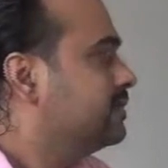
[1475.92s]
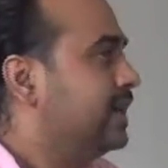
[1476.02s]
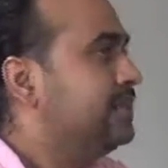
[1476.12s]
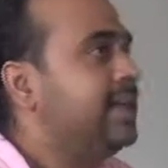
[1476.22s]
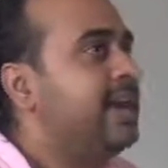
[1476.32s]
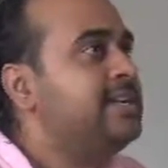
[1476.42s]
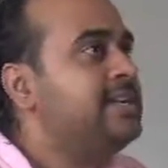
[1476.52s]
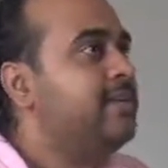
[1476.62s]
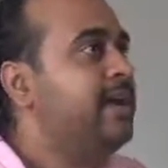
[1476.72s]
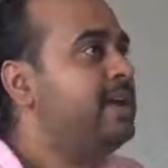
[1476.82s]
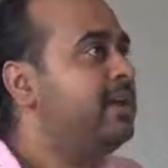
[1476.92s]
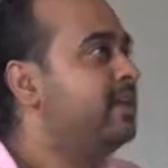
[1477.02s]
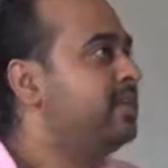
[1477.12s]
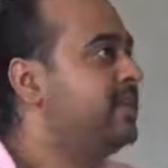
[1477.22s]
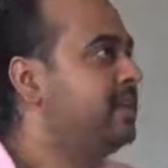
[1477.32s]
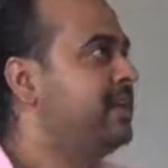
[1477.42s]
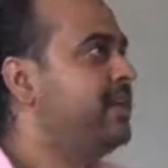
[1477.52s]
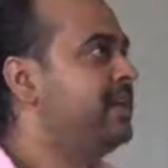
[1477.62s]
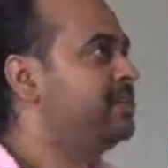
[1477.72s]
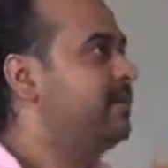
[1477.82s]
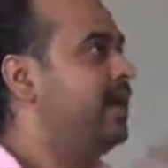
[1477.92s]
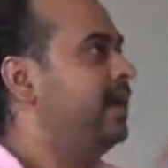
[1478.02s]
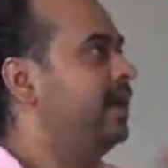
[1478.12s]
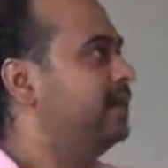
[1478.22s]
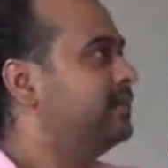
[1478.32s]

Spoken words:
And then I'll tell my younger brother, mere paas Ma hai.